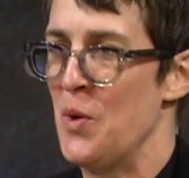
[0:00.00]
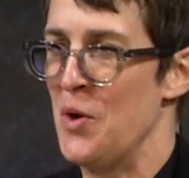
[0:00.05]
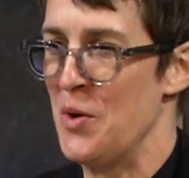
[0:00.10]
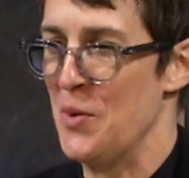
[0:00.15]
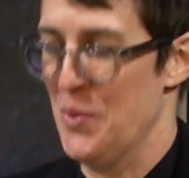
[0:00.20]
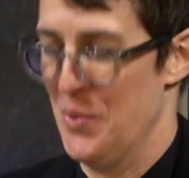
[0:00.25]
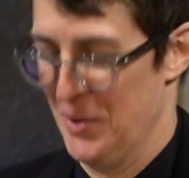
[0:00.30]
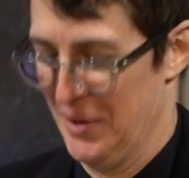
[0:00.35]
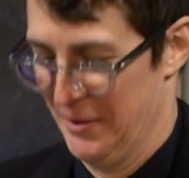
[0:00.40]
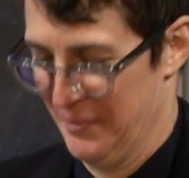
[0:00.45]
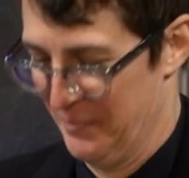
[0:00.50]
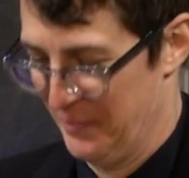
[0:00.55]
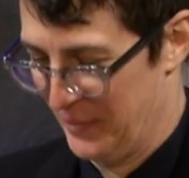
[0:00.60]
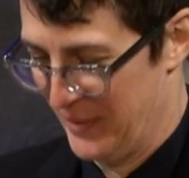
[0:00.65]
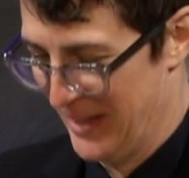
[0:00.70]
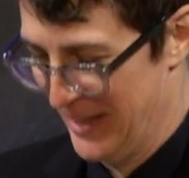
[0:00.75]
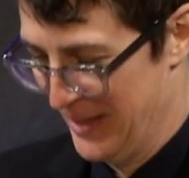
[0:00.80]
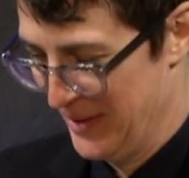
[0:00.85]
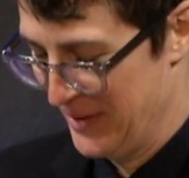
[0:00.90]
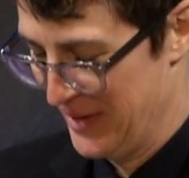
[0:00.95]
Woo!
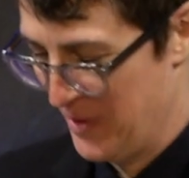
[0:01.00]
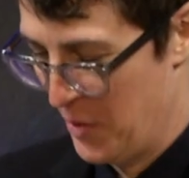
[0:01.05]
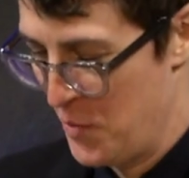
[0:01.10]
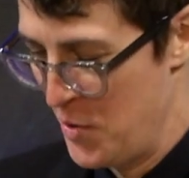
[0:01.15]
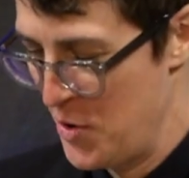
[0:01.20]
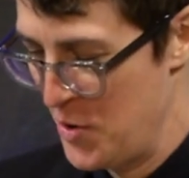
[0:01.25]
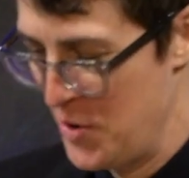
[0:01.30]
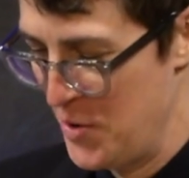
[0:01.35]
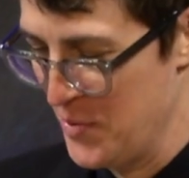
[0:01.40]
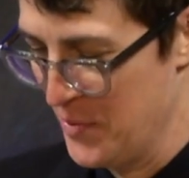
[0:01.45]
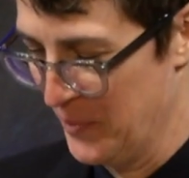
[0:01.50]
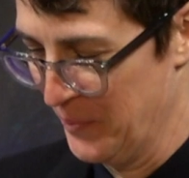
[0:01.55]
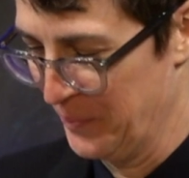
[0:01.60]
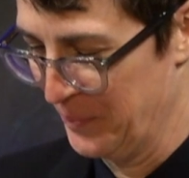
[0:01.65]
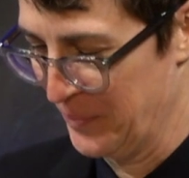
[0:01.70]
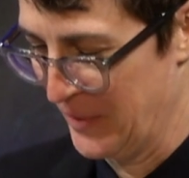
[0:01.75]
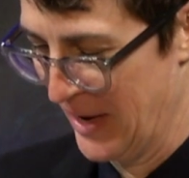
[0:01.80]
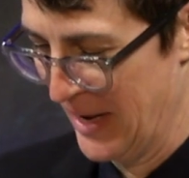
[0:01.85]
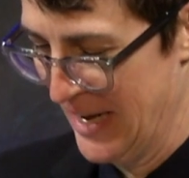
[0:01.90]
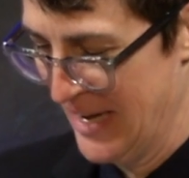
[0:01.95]
Woo-hoo!
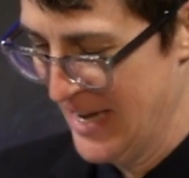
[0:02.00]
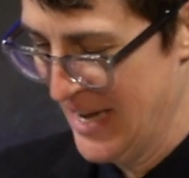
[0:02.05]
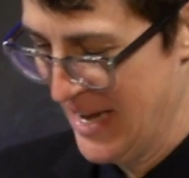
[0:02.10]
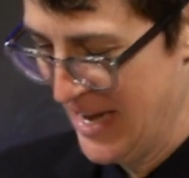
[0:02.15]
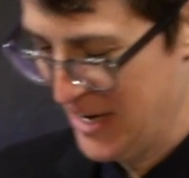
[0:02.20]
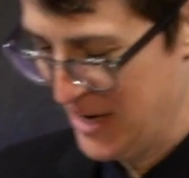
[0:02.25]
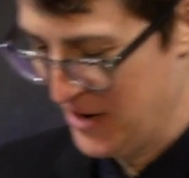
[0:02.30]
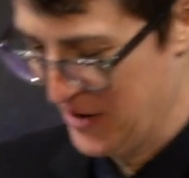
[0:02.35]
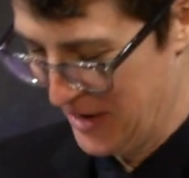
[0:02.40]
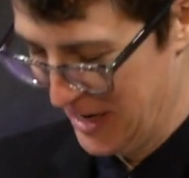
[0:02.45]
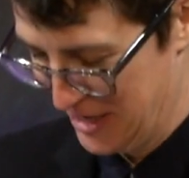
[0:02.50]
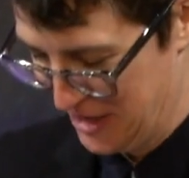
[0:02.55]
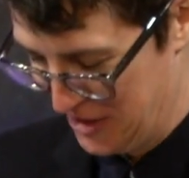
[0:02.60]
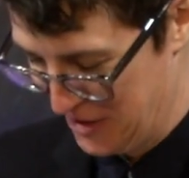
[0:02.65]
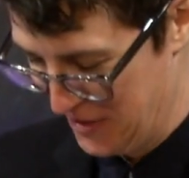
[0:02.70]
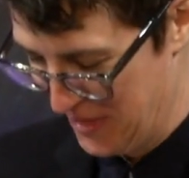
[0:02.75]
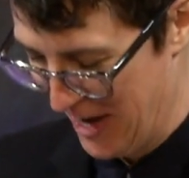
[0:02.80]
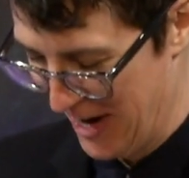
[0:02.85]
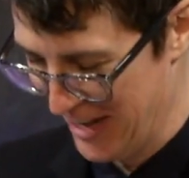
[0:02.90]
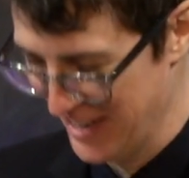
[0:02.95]
You don't get to
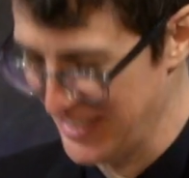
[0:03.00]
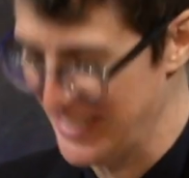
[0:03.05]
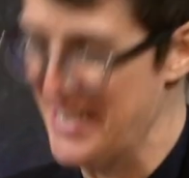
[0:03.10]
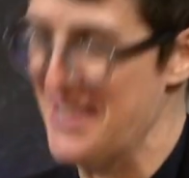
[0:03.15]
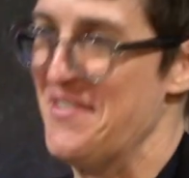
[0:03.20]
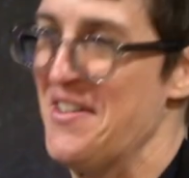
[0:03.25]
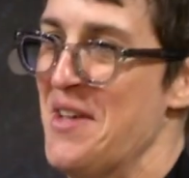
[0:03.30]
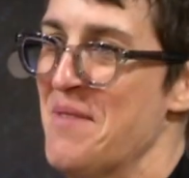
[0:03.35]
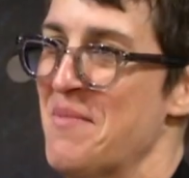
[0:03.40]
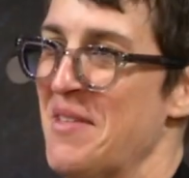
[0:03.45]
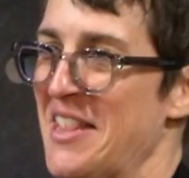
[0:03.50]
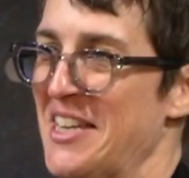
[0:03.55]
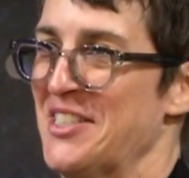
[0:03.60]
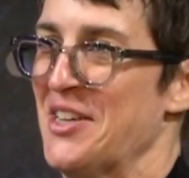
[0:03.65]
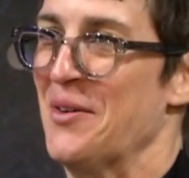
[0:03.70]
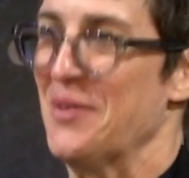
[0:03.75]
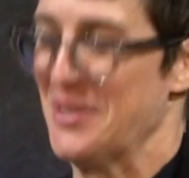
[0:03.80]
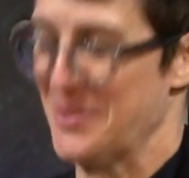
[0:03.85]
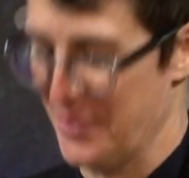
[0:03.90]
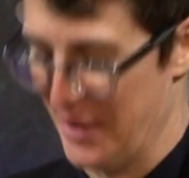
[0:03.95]
do that on TV, but that's
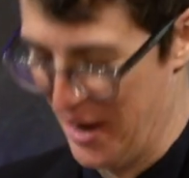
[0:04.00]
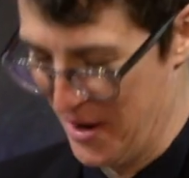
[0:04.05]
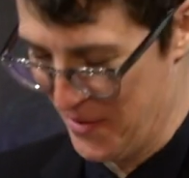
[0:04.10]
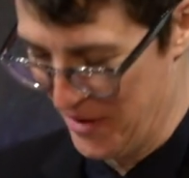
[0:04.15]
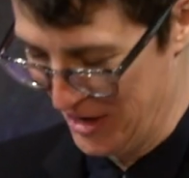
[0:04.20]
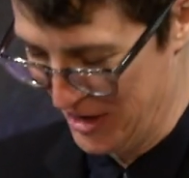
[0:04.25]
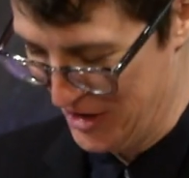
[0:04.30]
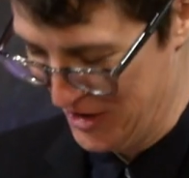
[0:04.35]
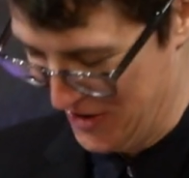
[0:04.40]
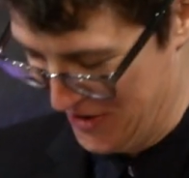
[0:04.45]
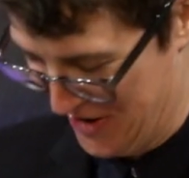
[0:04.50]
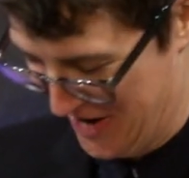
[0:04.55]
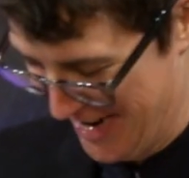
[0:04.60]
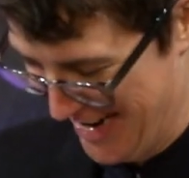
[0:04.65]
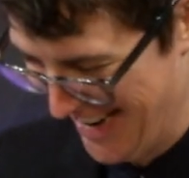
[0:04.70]
always what I want to do.